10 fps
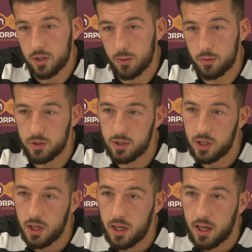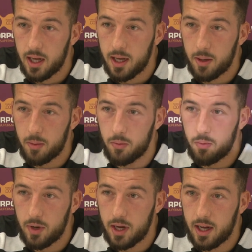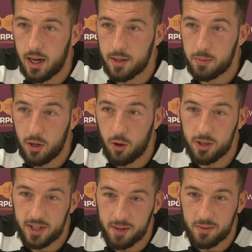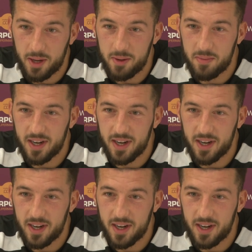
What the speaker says: was it's been a long time coming,